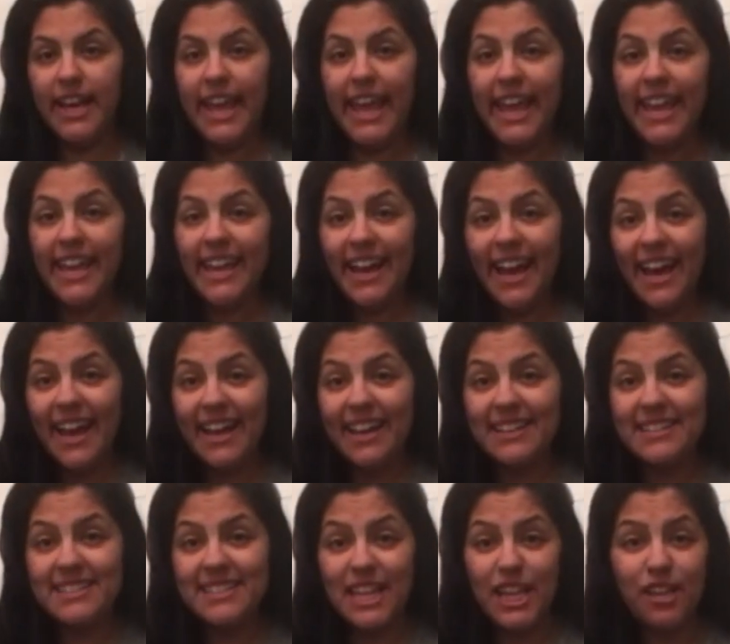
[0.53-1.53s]
Hey
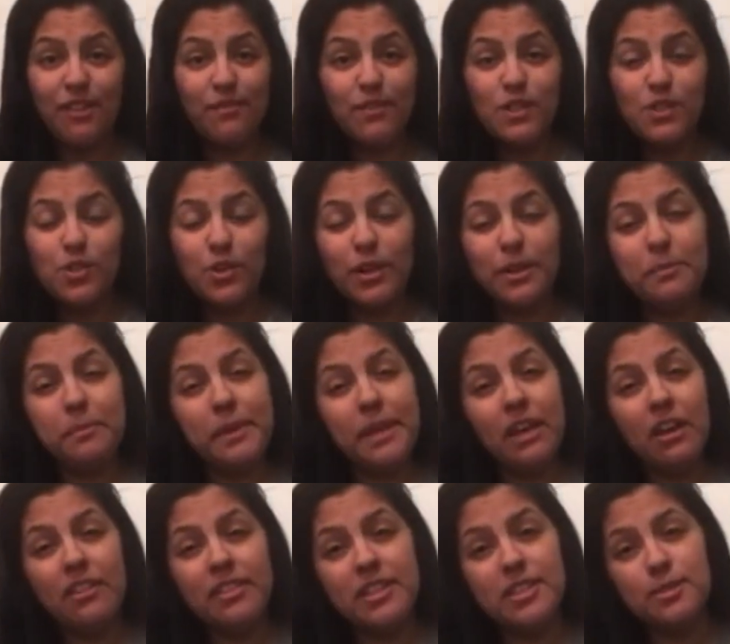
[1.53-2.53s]
guys, thank you for joining
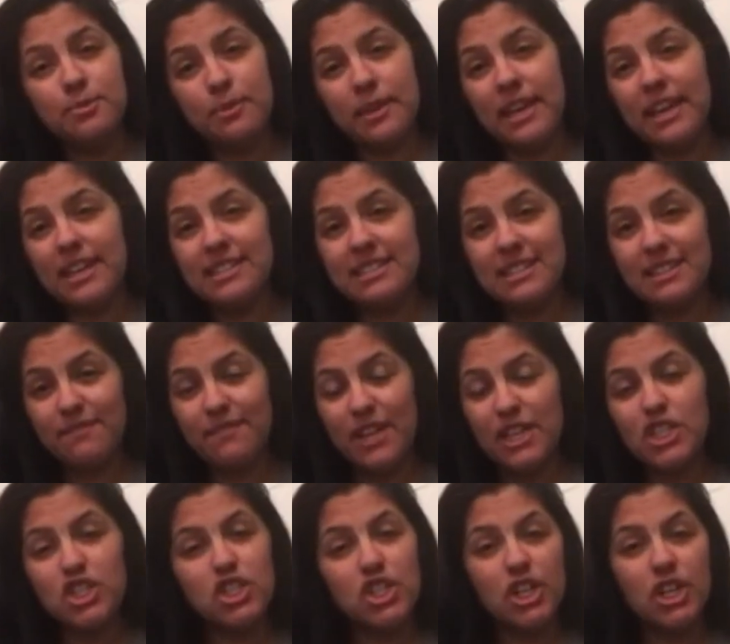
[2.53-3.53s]
me on this weekend's
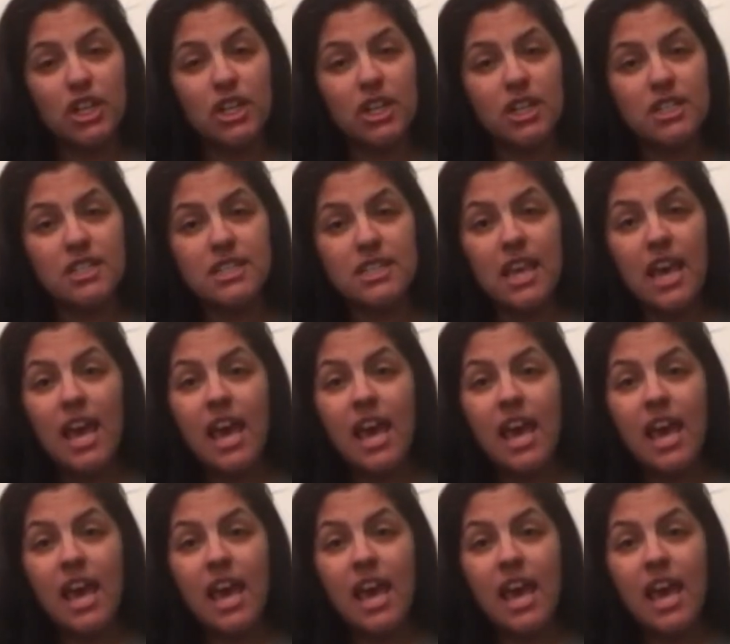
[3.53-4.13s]
adventures.